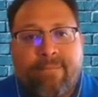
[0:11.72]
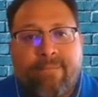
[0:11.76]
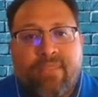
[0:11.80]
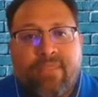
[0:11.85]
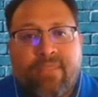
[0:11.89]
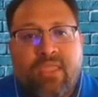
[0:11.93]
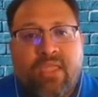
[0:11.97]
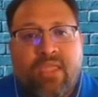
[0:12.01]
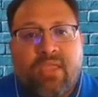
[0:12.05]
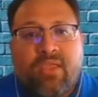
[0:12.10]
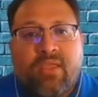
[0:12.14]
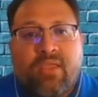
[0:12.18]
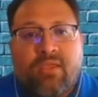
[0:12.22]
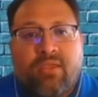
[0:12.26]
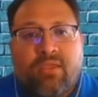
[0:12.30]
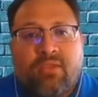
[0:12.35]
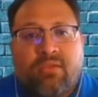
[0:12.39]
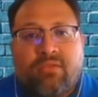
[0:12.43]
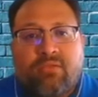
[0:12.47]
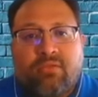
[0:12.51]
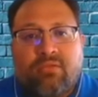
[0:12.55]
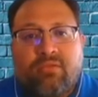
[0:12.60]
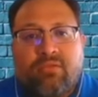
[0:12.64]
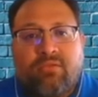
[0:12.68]
Okay.
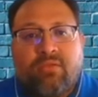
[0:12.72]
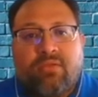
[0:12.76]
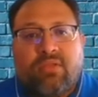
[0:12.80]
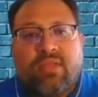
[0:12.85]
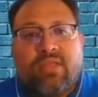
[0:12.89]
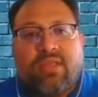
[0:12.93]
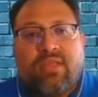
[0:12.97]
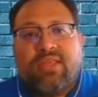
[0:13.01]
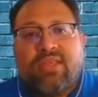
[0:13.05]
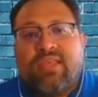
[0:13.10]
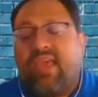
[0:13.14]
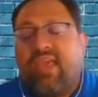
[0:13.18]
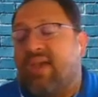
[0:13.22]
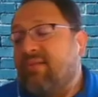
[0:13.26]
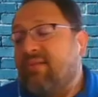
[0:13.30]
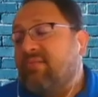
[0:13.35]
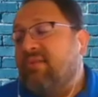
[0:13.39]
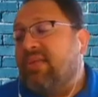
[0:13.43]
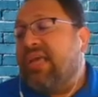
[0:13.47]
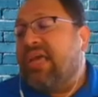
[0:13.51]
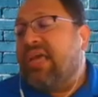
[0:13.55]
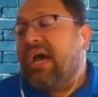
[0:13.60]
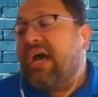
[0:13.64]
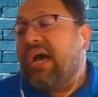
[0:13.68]
Yeah.
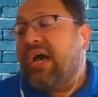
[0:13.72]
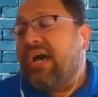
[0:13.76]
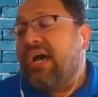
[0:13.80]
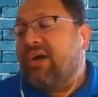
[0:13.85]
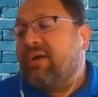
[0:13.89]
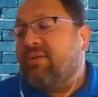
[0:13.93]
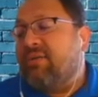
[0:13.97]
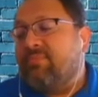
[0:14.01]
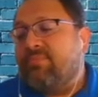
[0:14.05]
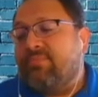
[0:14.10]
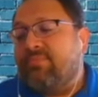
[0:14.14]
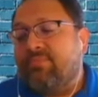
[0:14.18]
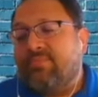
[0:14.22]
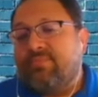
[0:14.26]
Like what? Um,